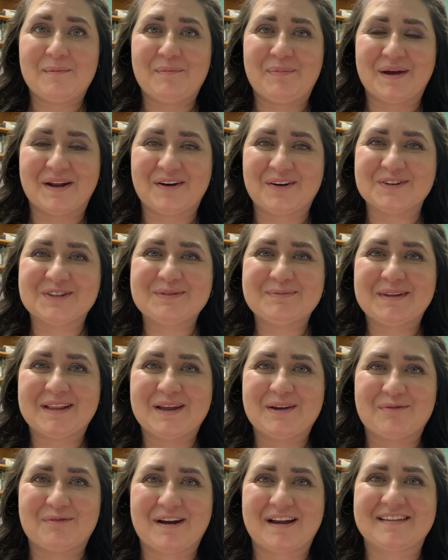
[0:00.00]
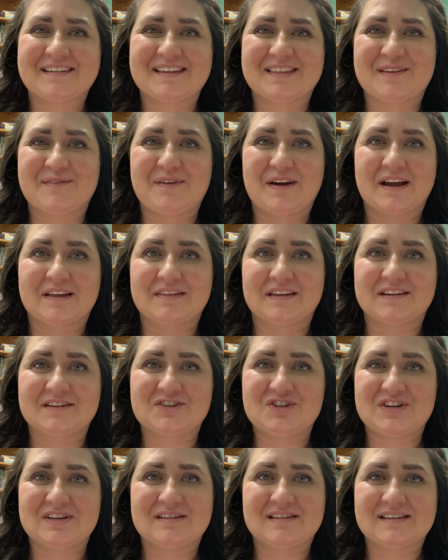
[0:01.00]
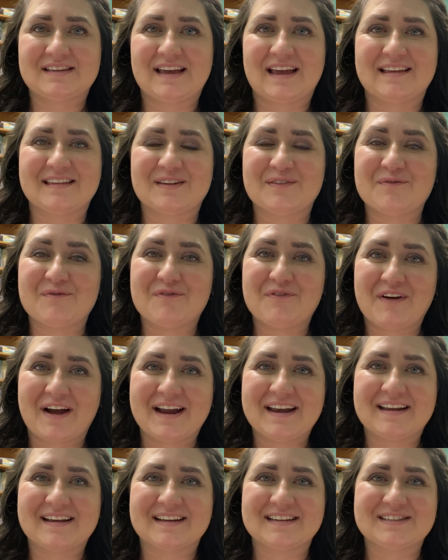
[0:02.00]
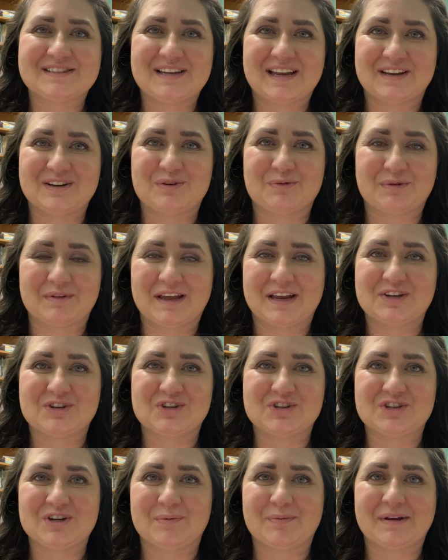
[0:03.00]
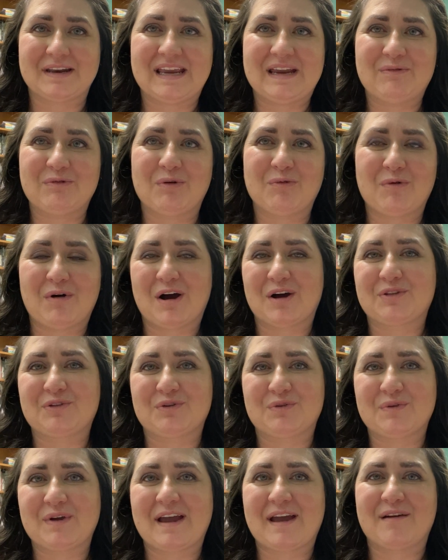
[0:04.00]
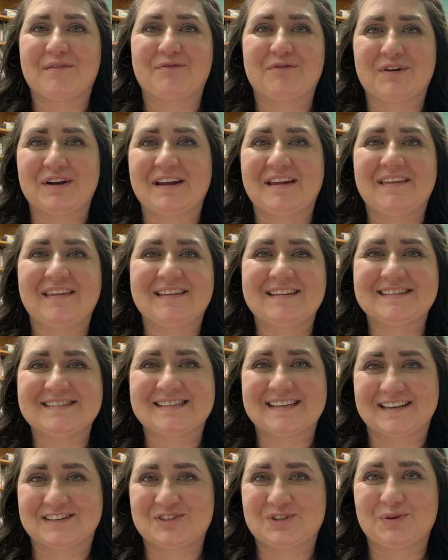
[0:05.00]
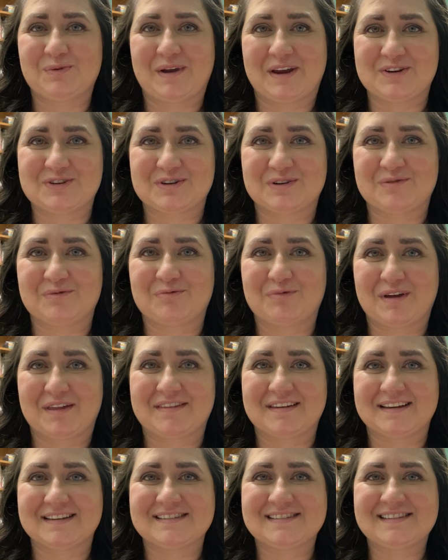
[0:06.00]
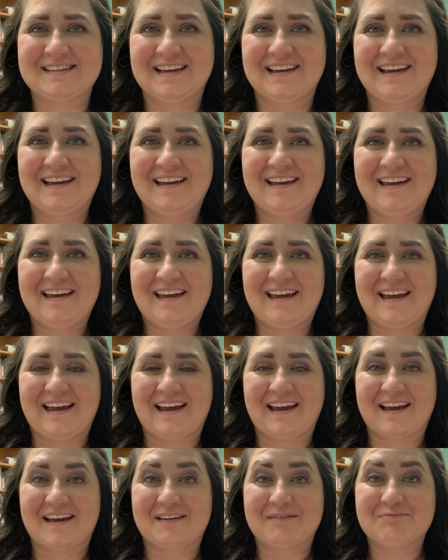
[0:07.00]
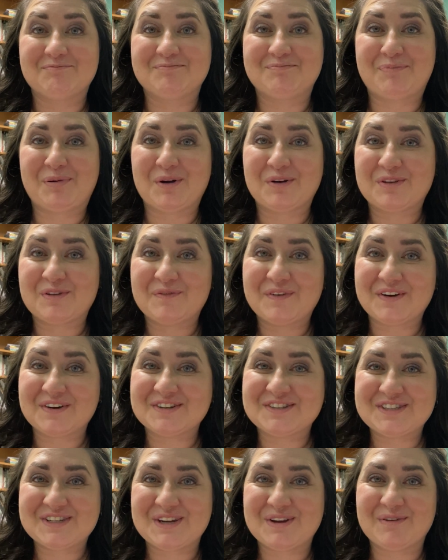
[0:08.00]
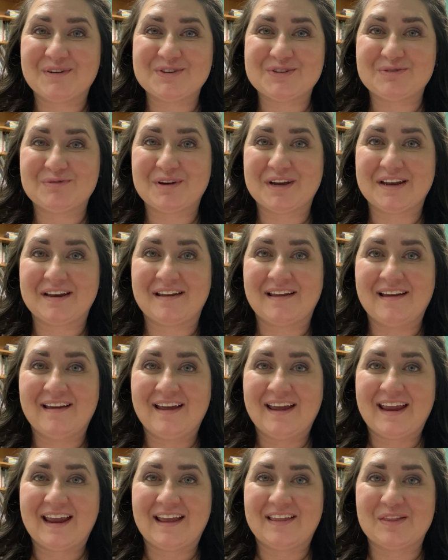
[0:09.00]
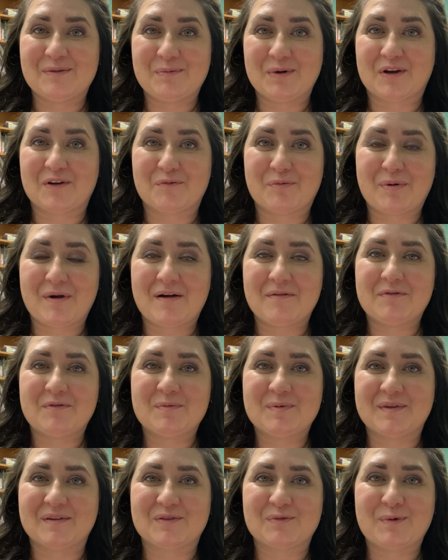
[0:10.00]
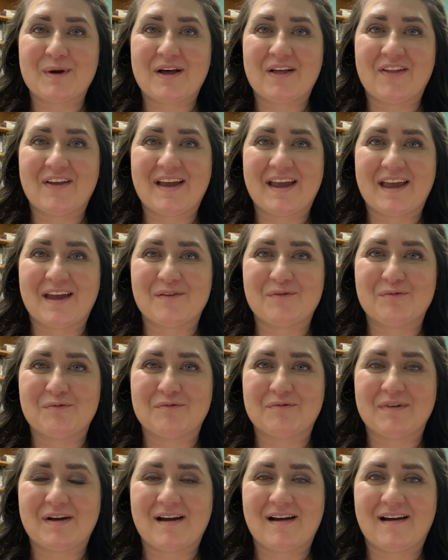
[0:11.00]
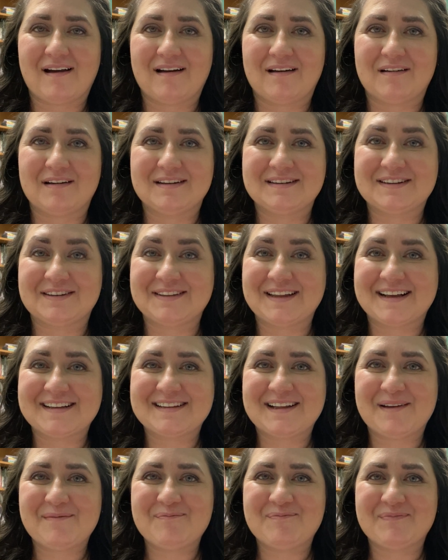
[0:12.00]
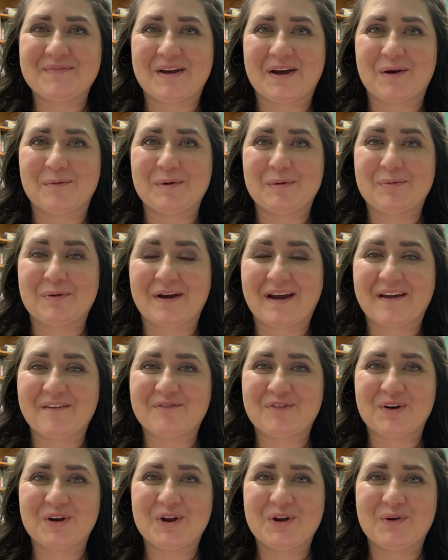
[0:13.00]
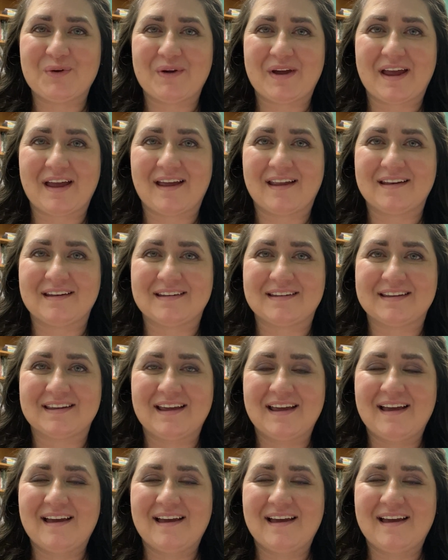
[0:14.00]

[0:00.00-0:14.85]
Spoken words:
but ultimately rest in the fact that Jesus is inviting us into relationship, and he will walk through every situation with us. Perseverance to you as you read in the book of Proverbs as well. And until next time, I'll be praying for you, and